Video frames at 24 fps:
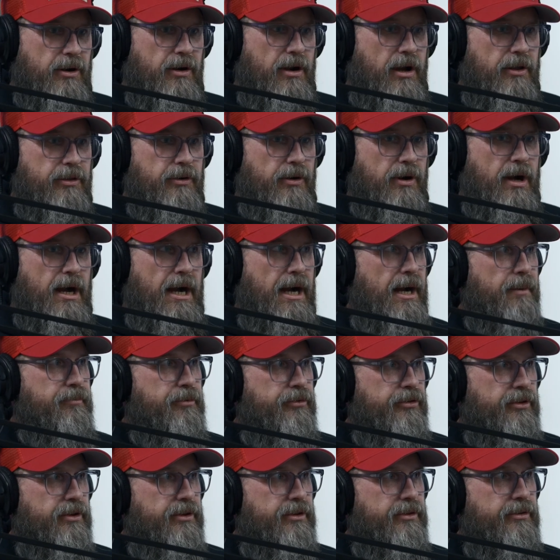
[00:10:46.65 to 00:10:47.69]
other
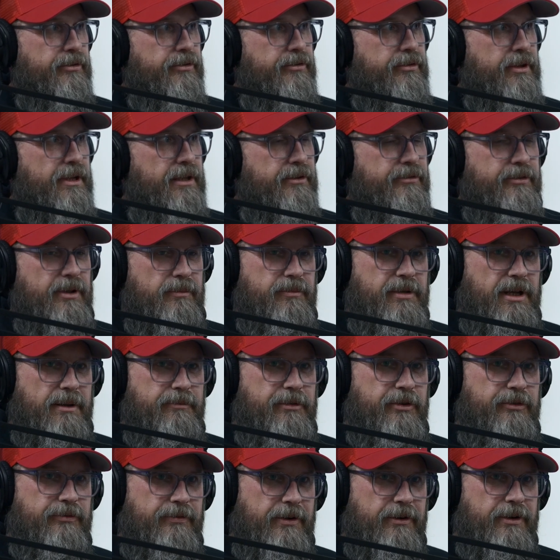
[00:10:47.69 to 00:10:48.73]
options. And sometimes
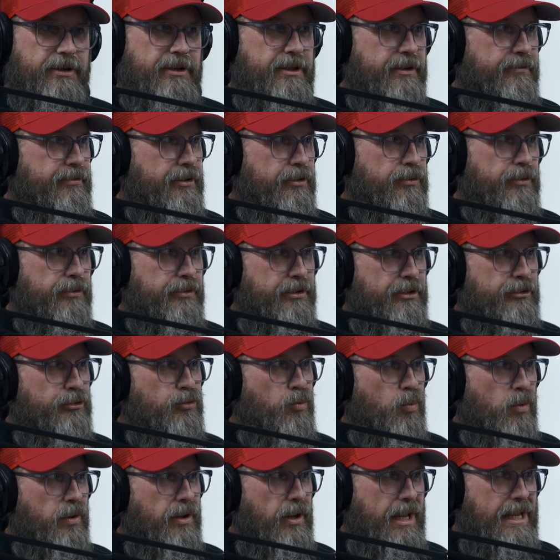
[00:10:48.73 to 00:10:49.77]
it's very difficult at
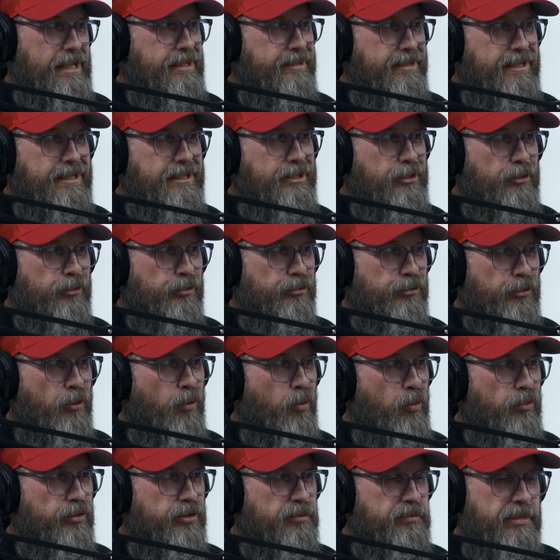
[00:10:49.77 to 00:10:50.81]
18 years
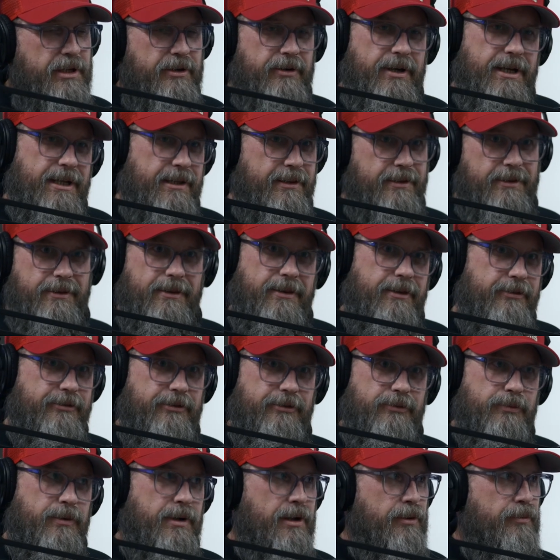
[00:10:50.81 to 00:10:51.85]
old to be like, this
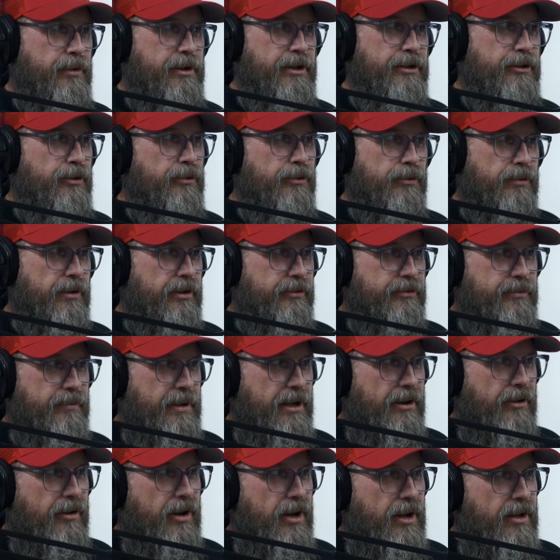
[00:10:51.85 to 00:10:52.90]
is what I want to do the rest of my
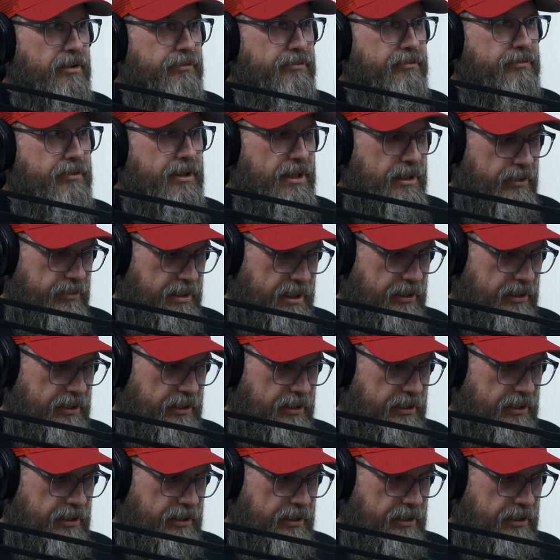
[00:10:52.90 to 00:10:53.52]
life. And like